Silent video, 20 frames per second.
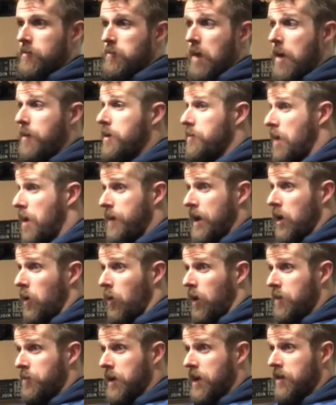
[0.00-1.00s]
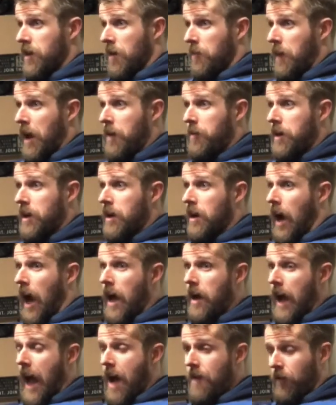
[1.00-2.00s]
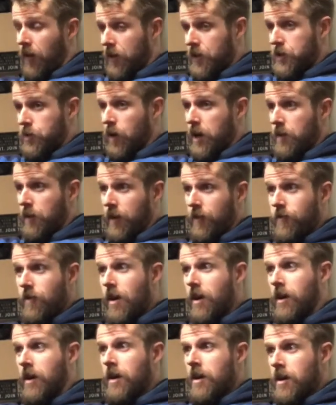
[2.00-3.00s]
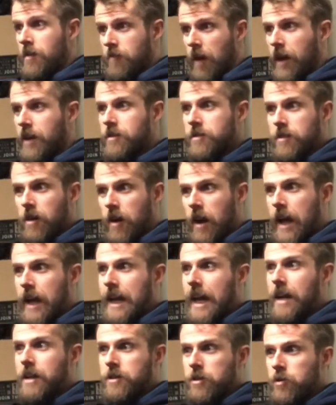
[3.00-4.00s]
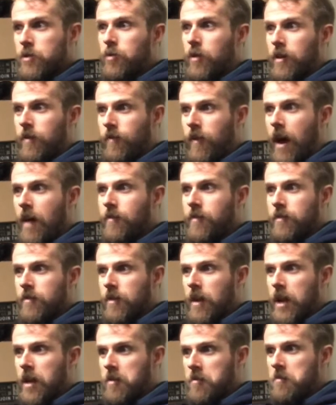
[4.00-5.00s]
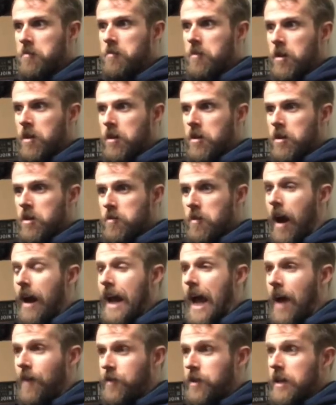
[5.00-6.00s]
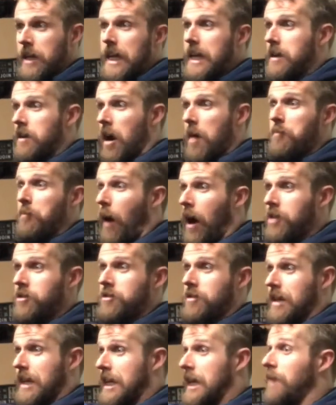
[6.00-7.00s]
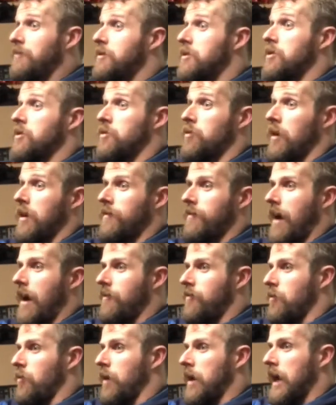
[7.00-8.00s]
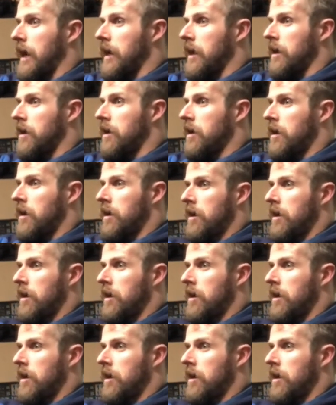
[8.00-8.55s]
Maybe I don't want to be there. Maybe I have all this weight and I'm like, fuck, I can start hanging out at 225 and not have to eat a bunch to get up to 225 from 180.